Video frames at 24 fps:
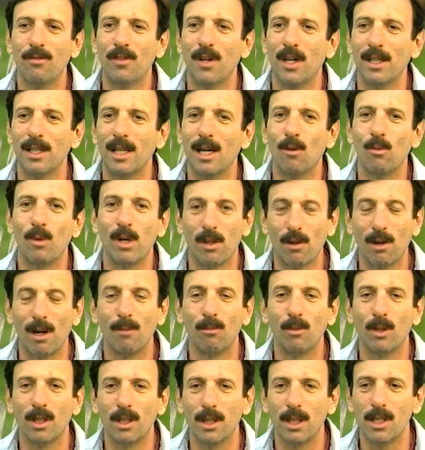find out whether
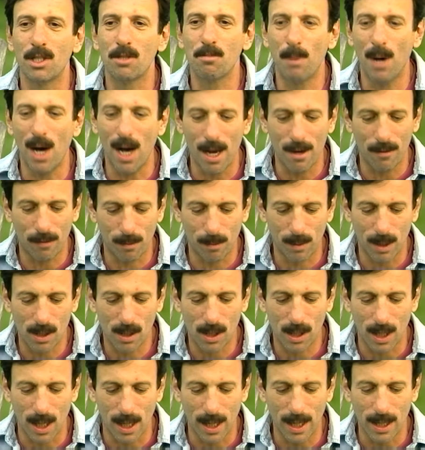I'm really a spy from the
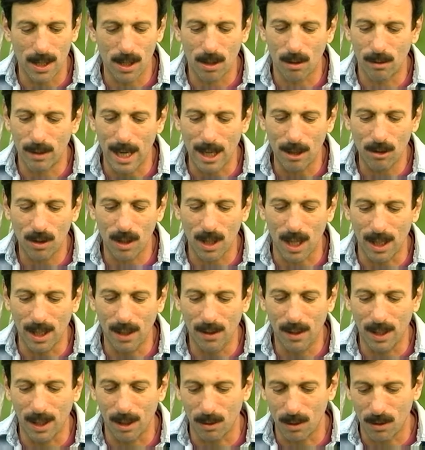CIA. So naturally, I
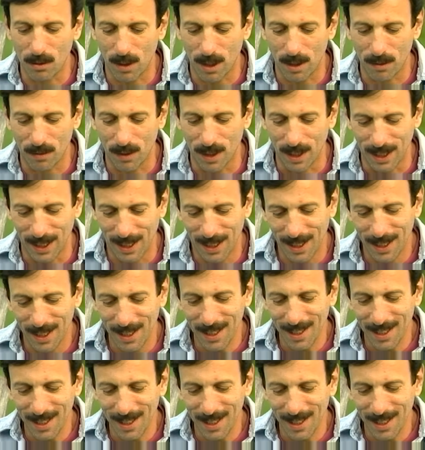didn't think it was very funny.